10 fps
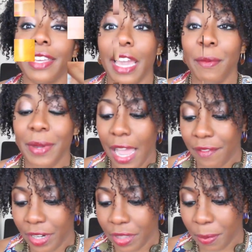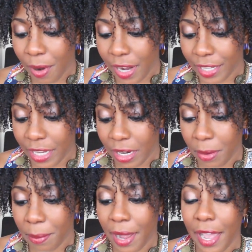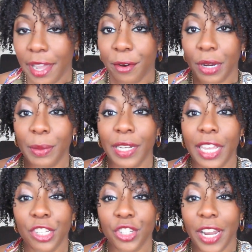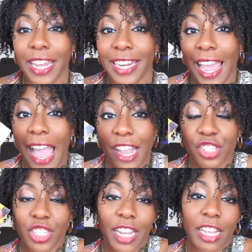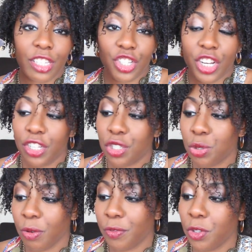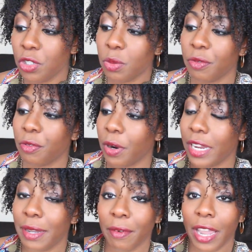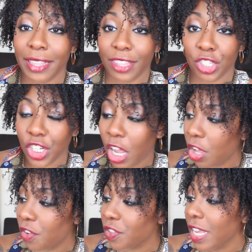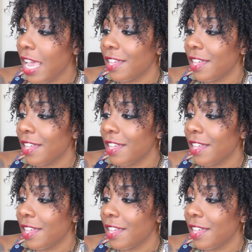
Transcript: Again, we have another product here by Cream of Nature and I actually got the chance to review this before it hit the shelves.